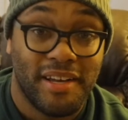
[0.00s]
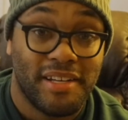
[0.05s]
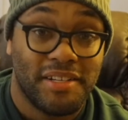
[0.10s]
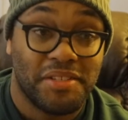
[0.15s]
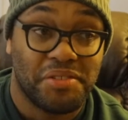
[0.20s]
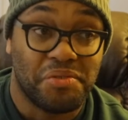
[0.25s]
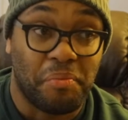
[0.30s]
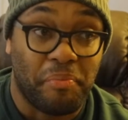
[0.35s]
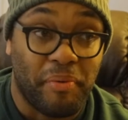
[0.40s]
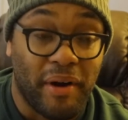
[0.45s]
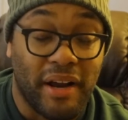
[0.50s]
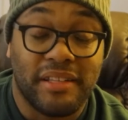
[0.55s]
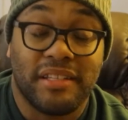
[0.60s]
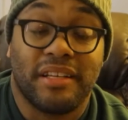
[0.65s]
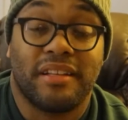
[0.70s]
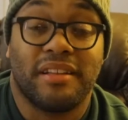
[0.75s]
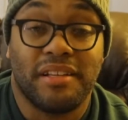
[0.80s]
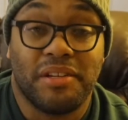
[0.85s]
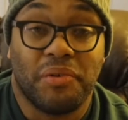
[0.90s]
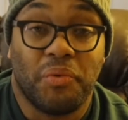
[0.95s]
So
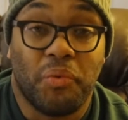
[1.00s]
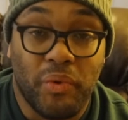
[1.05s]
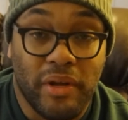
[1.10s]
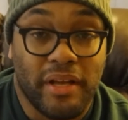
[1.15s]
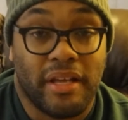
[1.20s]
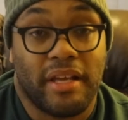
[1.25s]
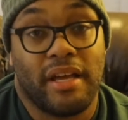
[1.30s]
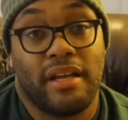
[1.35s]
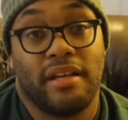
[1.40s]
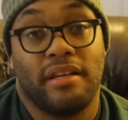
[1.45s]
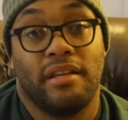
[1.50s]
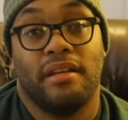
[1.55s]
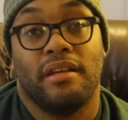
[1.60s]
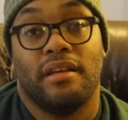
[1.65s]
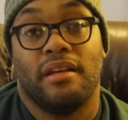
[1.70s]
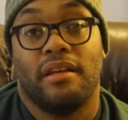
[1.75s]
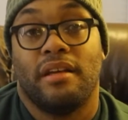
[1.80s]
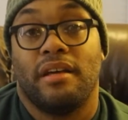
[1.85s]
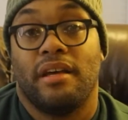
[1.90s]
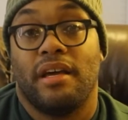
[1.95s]
practically the weekend.
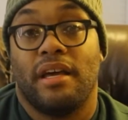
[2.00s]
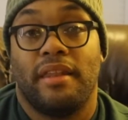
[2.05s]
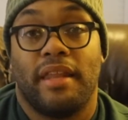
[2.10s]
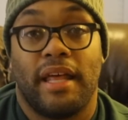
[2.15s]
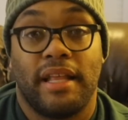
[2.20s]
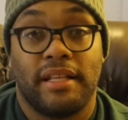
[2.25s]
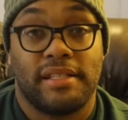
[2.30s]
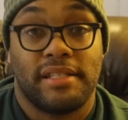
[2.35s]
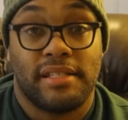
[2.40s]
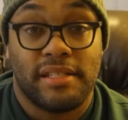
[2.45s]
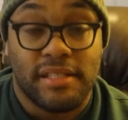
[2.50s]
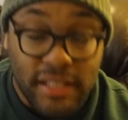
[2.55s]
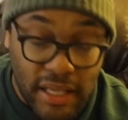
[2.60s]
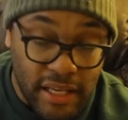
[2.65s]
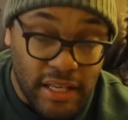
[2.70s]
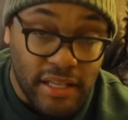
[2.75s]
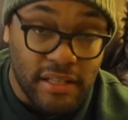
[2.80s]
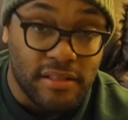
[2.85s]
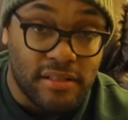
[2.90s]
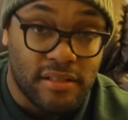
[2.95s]
And that's
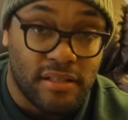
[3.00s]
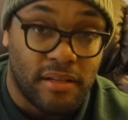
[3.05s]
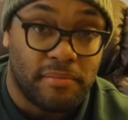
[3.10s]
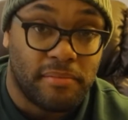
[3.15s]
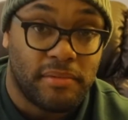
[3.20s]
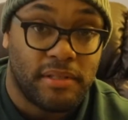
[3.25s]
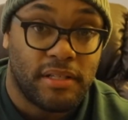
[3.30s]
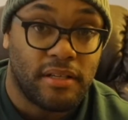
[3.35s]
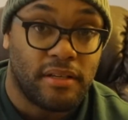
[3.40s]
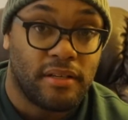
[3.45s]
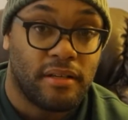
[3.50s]
saying something.